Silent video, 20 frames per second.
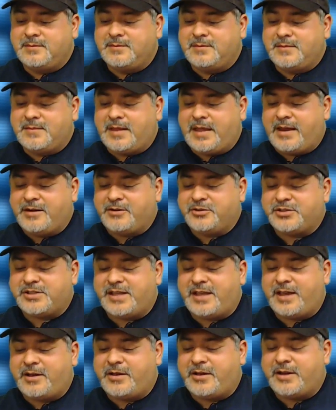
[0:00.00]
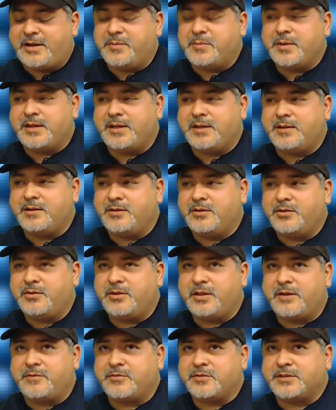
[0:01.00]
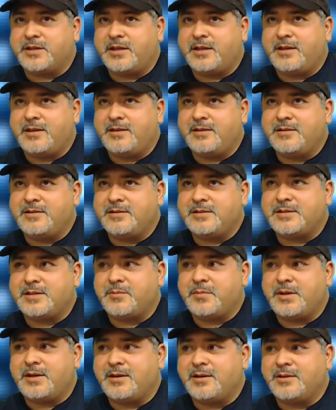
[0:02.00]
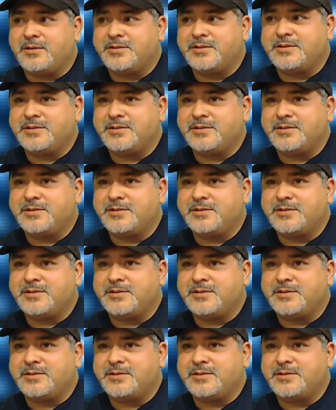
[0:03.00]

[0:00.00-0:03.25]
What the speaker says: I don't see how anybody could do that for somebody else.